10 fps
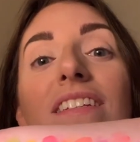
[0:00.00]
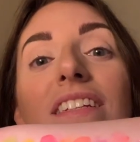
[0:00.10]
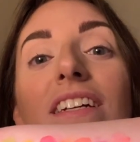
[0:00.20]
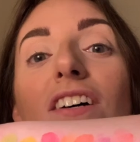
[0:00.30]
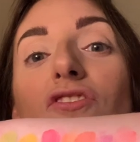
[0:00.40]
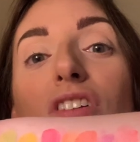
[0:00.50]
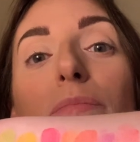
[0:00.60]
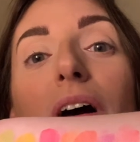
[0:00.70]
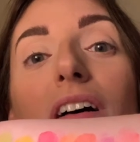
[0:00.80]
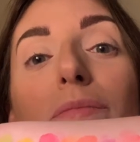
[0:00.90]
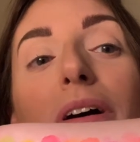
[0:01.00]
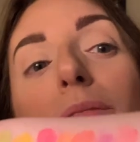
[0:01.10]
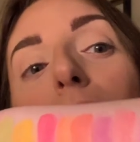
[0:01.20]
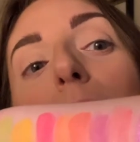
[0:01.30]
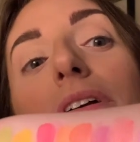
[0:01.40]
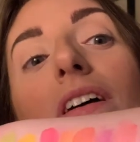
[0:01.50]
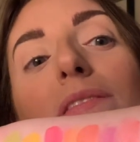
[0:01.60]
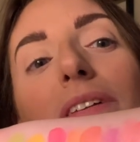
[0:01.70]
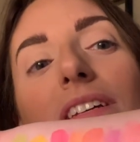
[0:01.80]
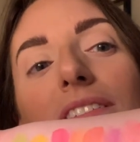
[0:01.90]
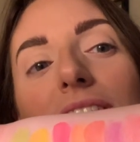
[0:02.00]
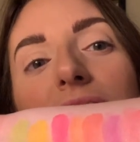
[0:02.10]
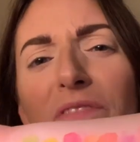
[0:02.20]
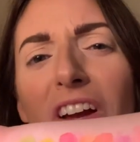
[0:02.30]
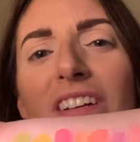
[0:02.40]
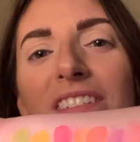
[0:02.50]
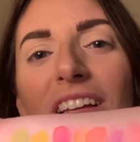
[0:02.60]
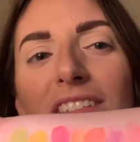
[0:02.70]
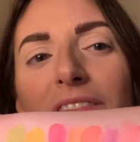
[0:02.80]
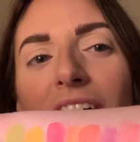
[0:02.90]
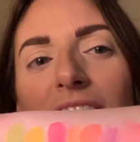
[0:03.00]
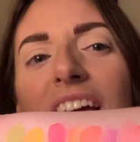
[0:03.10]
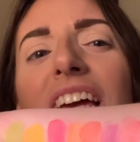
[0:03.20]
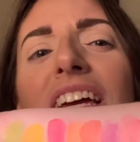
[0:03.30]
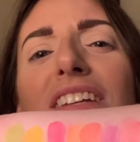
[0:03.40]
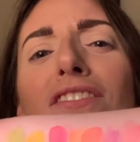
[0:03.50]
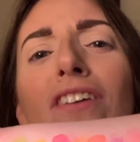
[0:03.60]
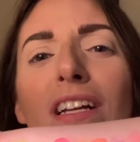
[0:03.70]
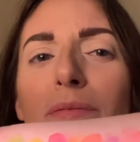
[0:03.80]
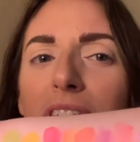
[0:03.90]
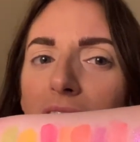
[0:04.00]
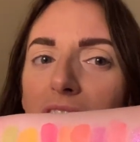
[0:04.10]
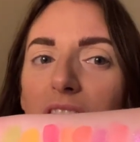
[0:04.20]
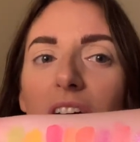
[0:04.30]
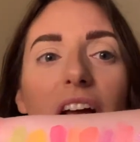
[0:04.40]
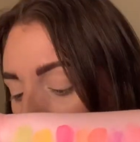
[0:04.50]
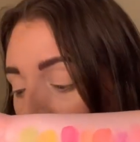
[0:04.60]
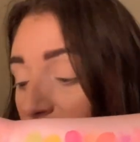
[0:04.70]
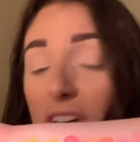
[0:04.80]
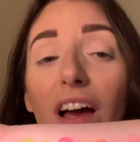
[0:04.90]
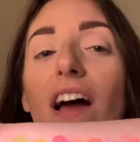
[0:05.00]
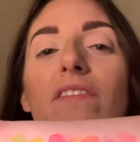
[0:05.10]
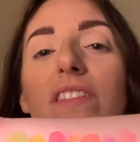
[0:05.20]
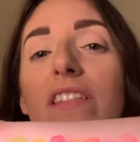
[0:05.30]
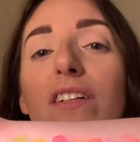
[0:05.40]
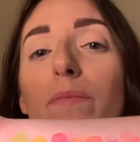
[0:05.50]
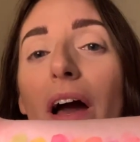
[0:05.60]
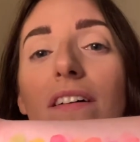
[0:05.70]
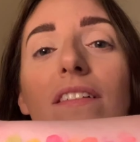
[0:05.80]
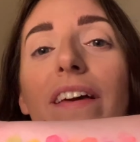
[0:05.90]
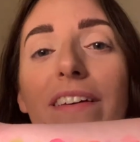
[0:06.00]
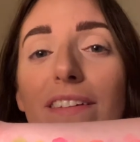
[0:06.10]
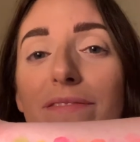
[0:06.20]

Neon Drip Palette by Poppy Cosmetics. Very satisfying, incredibly satisfying. I do not have a single palette like it.